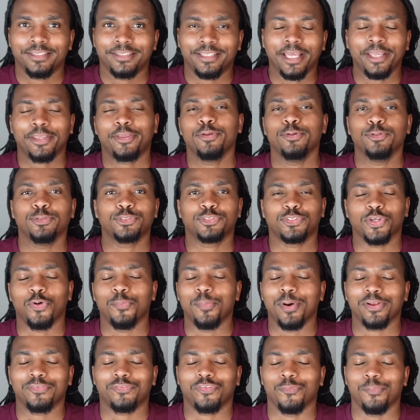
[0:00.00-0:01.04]
Thank you so
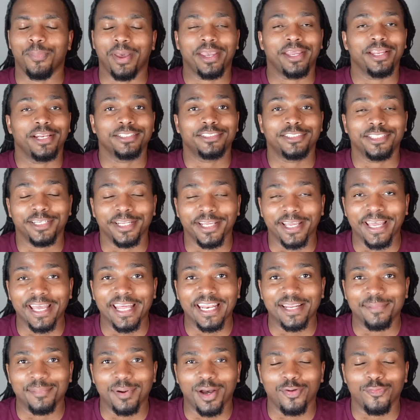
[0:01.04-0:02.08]
much for making it to the
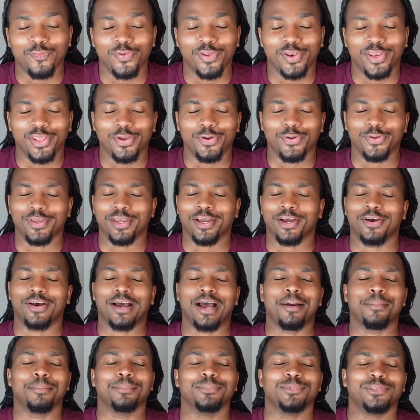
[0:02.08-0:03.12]
end of my video, y'all.
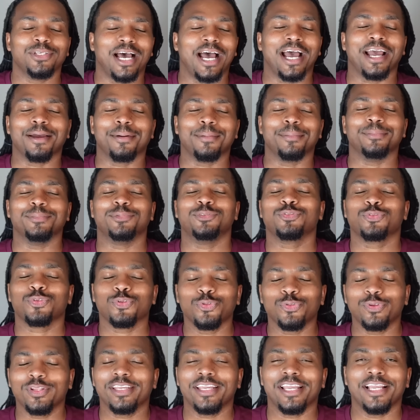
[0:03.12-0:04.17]
I'm I am
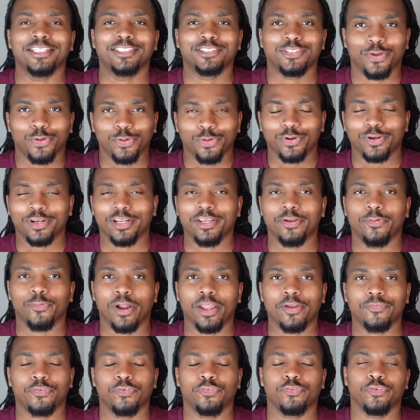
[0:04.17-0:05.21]
truly eternally
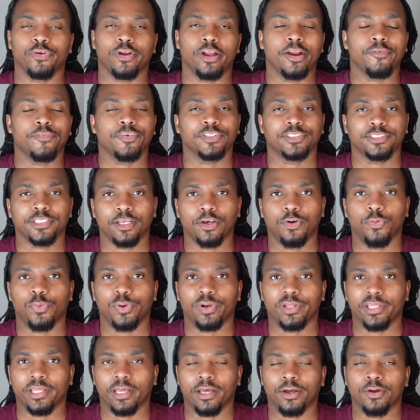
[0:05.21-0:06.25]
grateful for every single
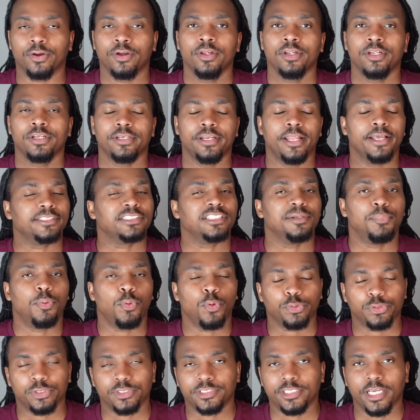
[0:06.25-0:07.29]
one of y'all that
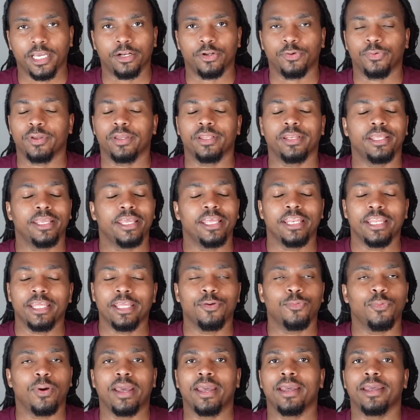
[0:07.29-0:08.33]
support the channel in
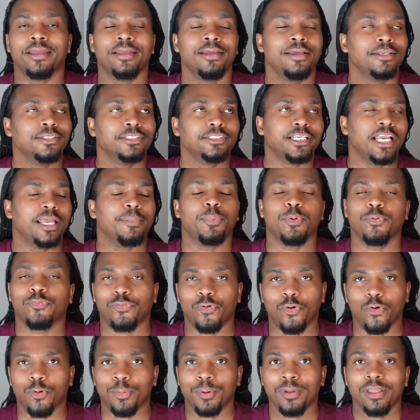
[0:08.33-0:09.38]
any way, shape, or
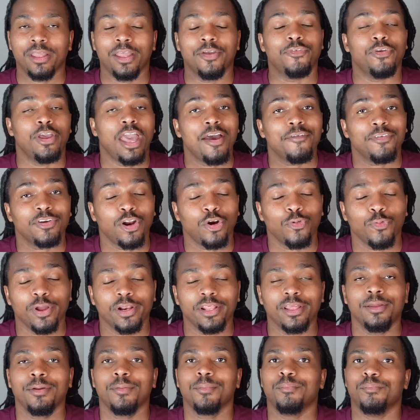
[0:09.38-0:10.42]
form. If you haven't
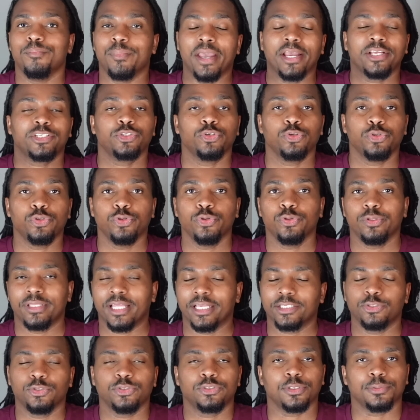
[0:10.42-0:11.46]
already, make sure you
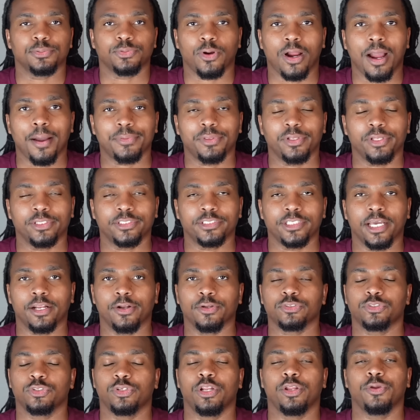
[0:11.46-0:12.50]
that you subscribe to the
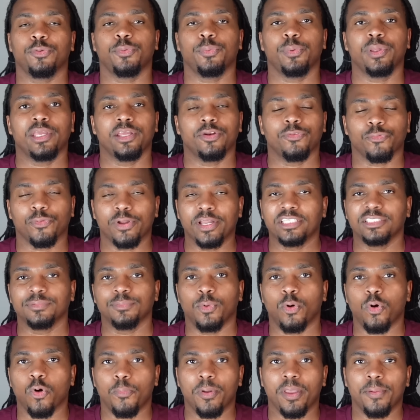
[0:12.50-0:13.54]
channel so that we can reach
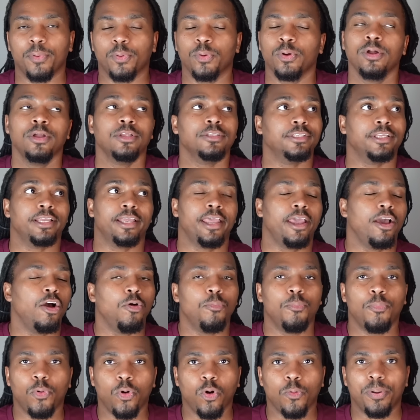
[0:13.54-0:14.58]
more people, to
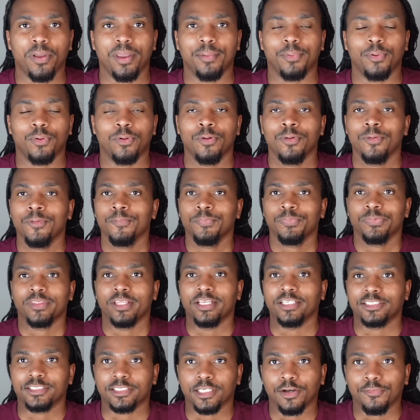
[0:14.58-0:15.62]
help more people.
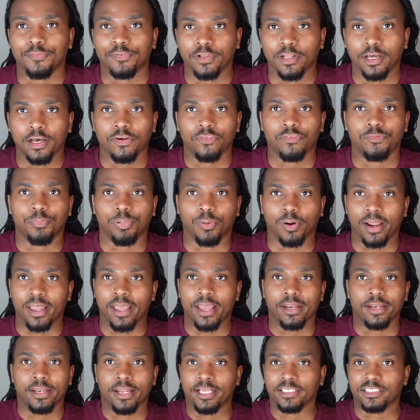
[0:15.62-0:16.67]
The self-love
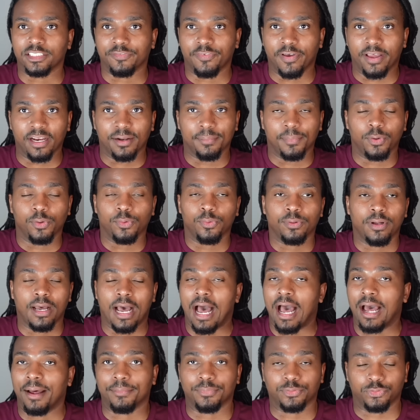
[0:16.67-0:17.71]
brand is available.
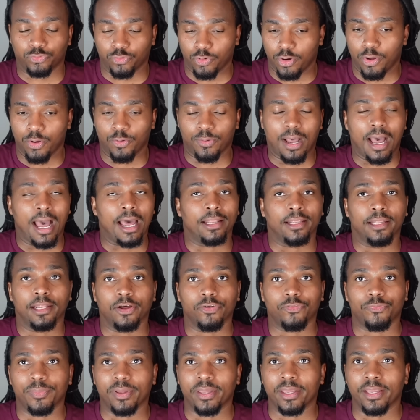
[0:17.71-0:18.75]
I'm strong, I
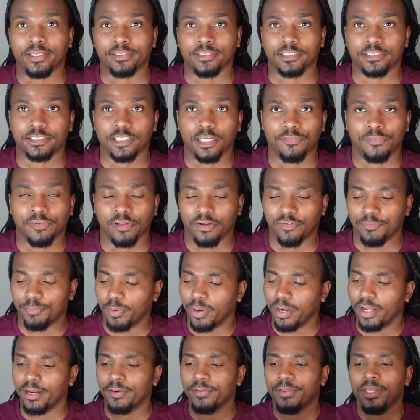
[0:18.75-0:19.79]
love me. It's a self-love
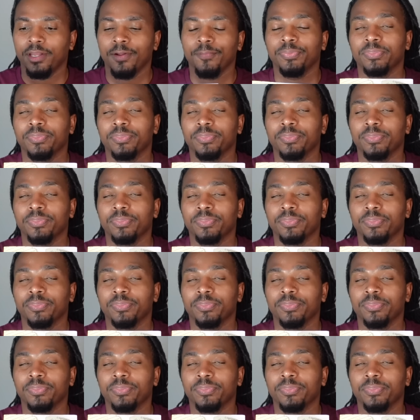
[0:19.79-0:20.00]
brand.